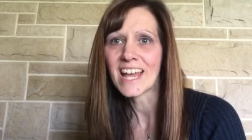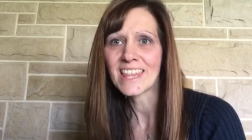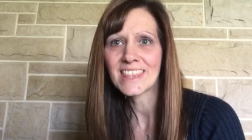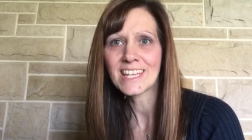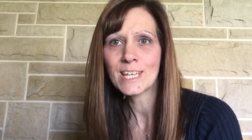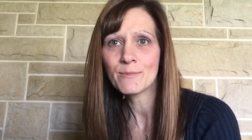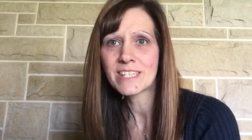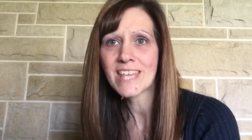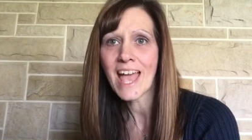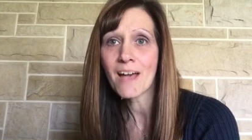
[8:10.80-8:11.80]
I think he
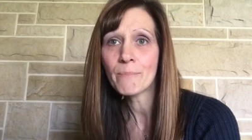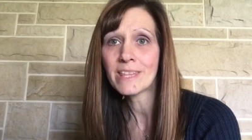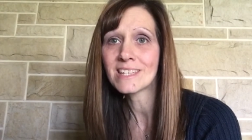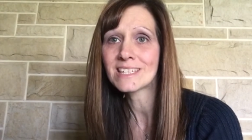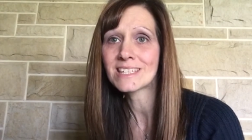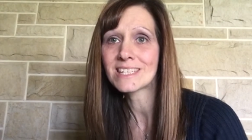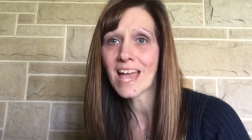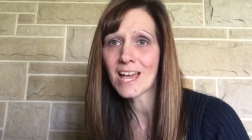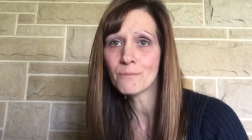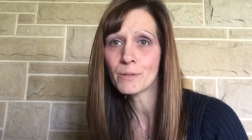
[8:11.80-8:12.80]
was happy that his
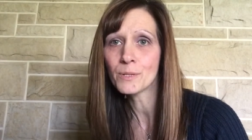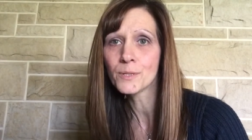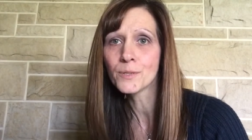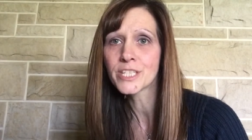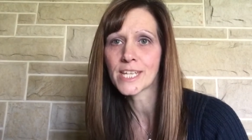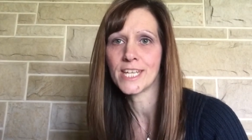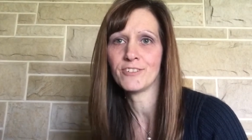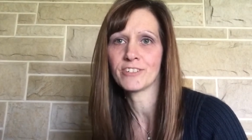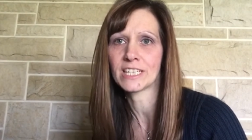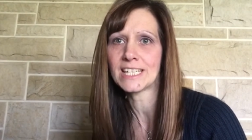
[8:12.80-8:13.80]
tadpoles that he
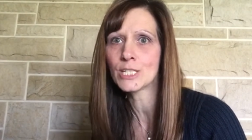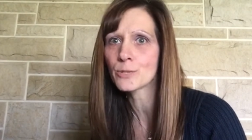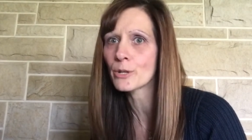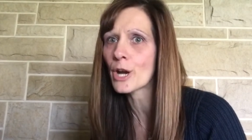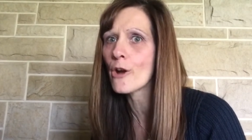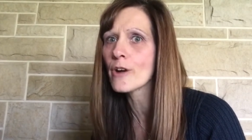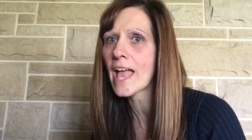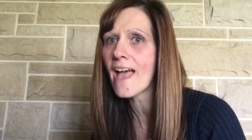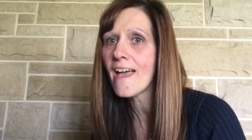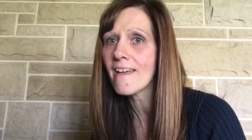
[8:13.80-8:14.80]
released were
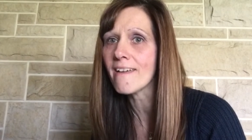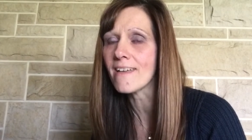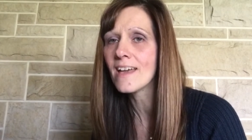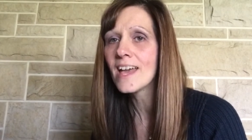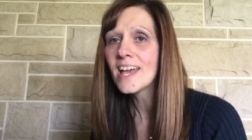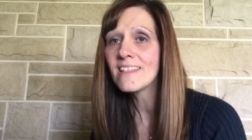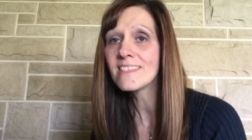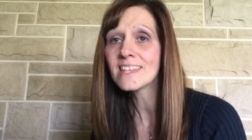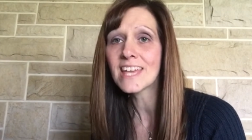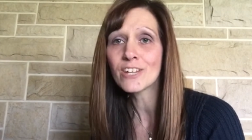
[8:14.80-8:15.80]
okay and
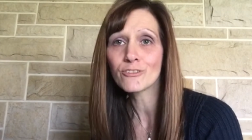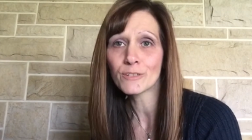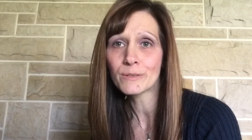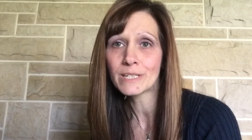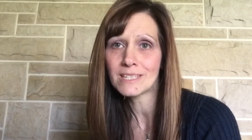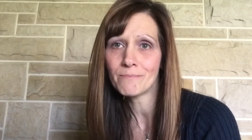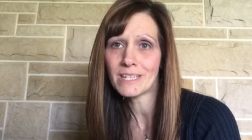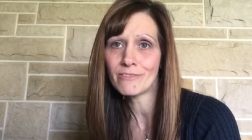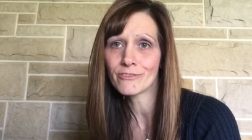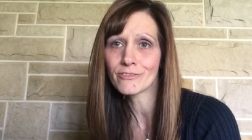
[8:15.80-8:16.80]
that they grew
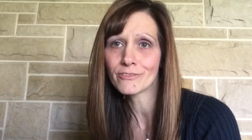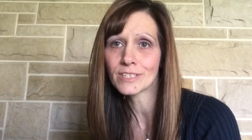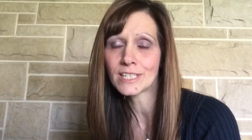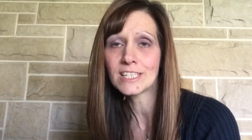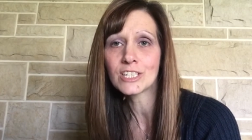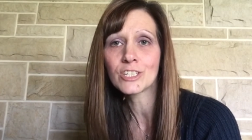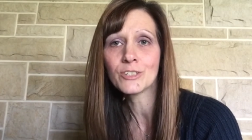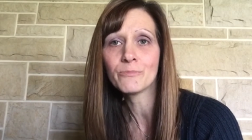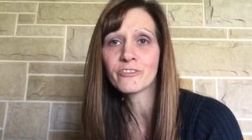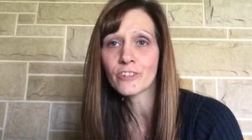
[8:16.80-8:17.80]

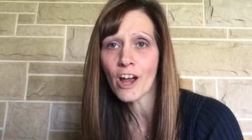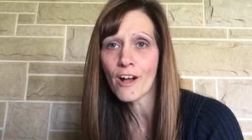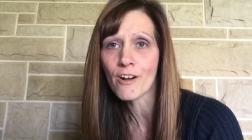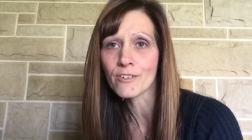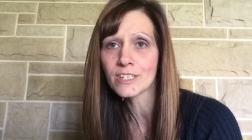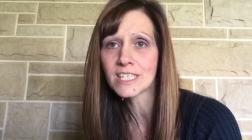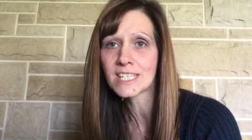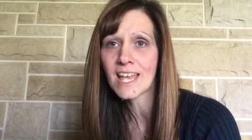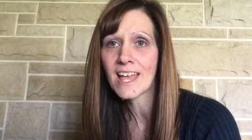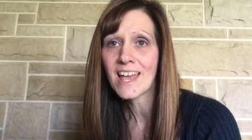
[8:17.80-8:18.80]
into
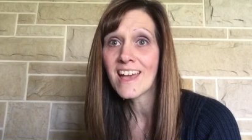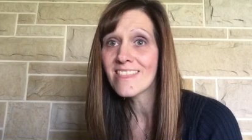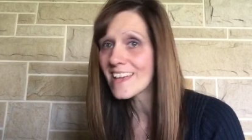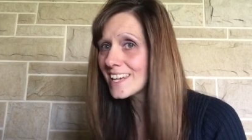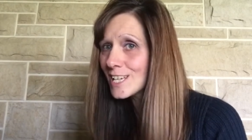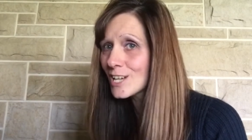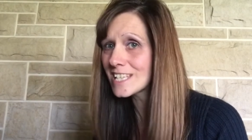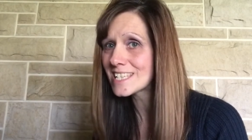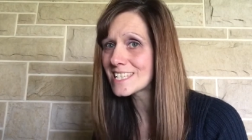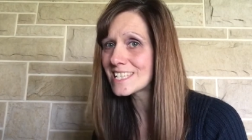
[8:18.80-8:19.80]
frogs, and then he
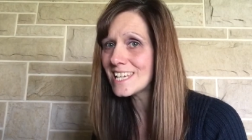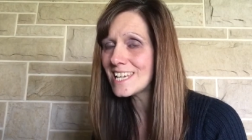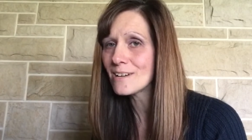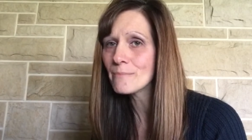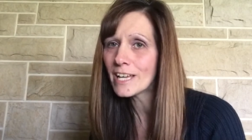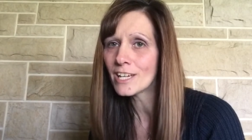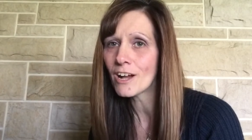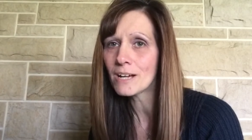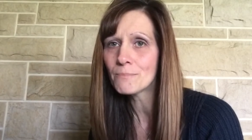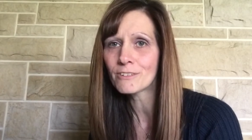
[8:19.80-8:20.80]
got to see them and
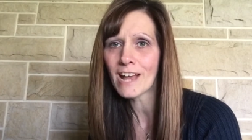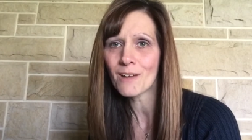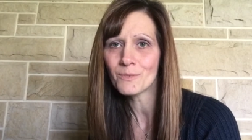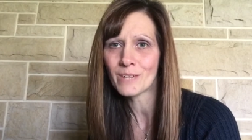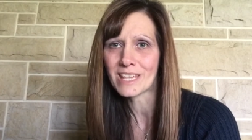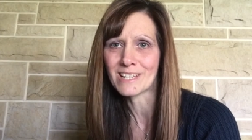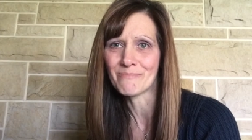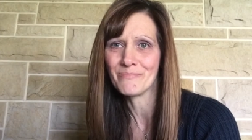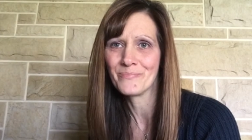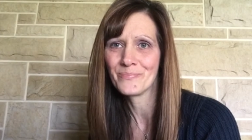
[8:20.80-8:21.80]
hop around with
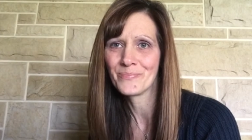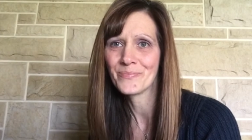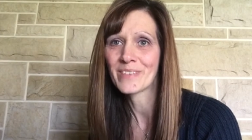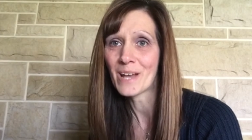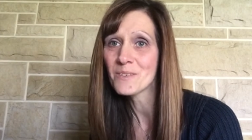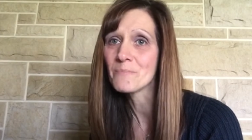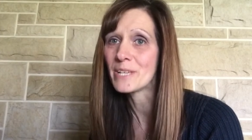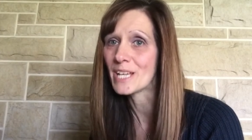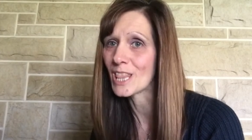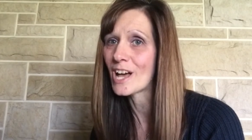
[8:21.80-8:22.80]
them. That would
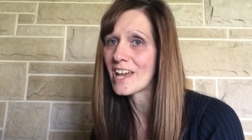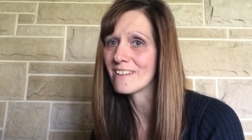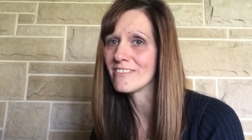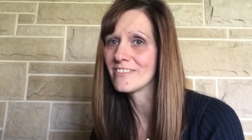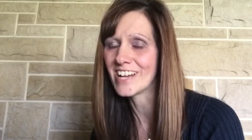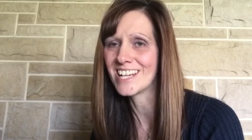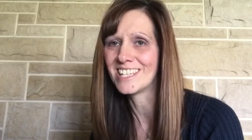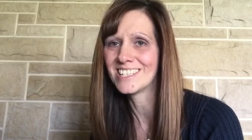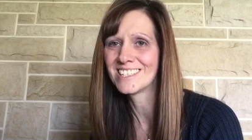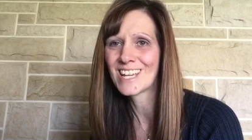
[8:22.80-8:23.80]
be a lot of
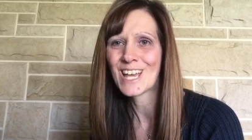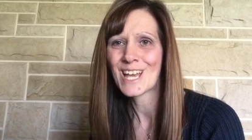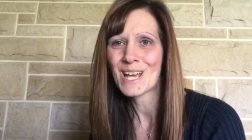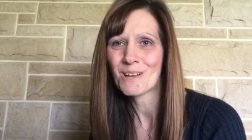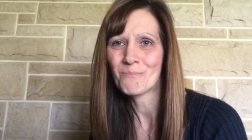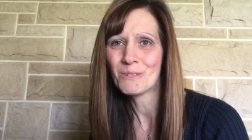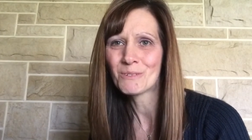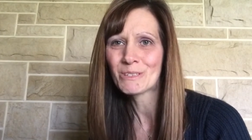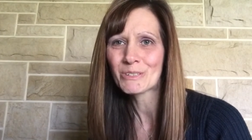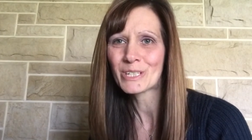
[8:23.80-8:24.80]
fun. Hope you
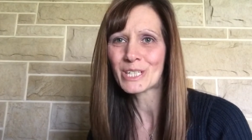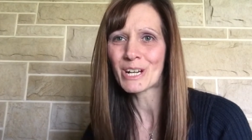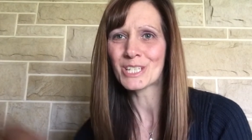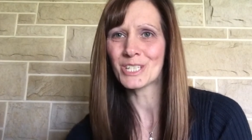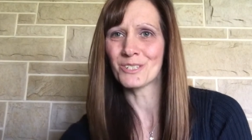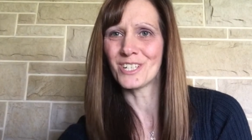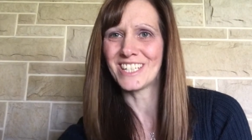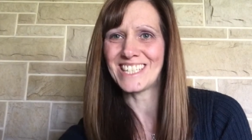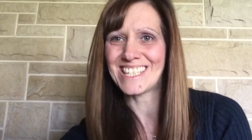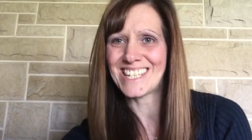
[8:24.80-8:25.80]
enjoyed our
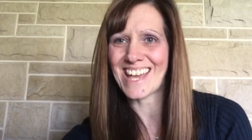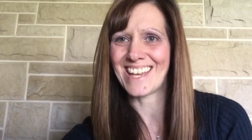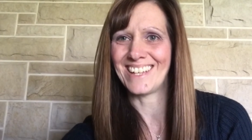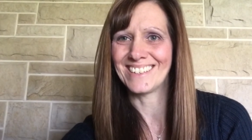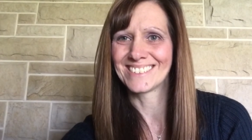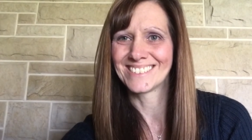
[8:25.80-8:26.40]
story today.